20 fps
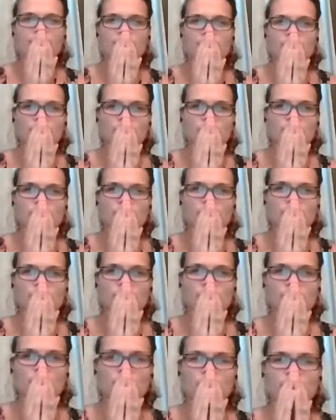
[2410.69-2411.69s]
you
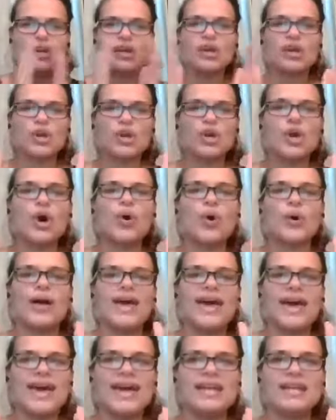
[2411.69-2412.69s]
going to go
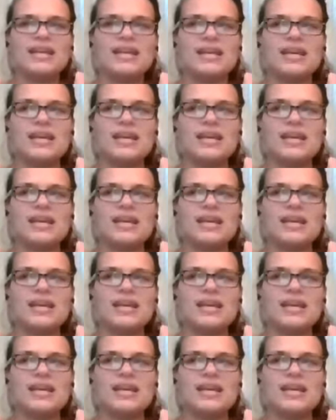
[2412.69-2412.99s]
ahead